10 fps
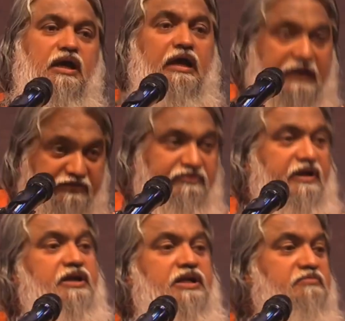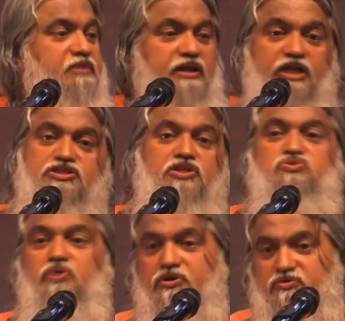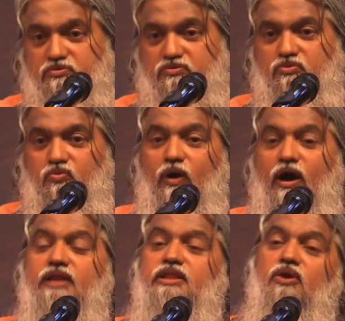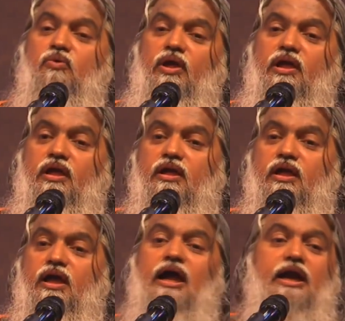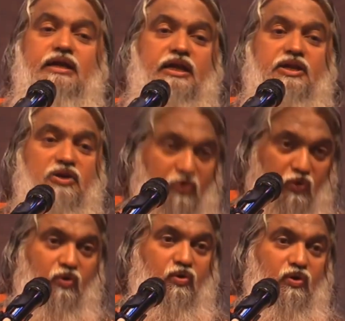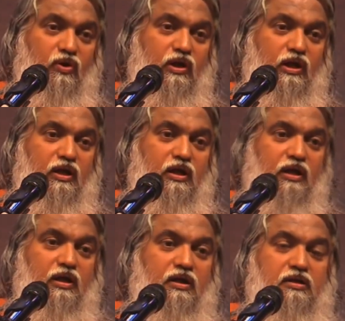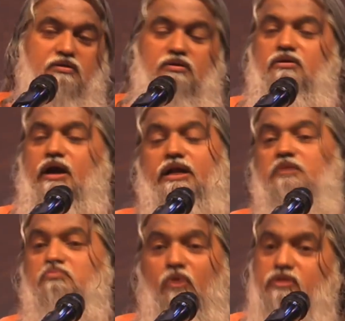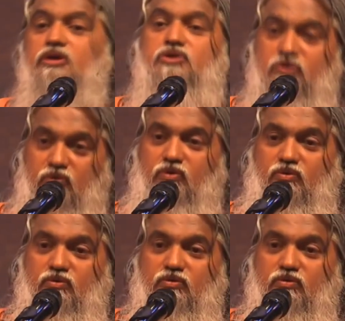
a referendum the nation is going to. Why they are going, I didn't know. Oh, I didn't bother to know.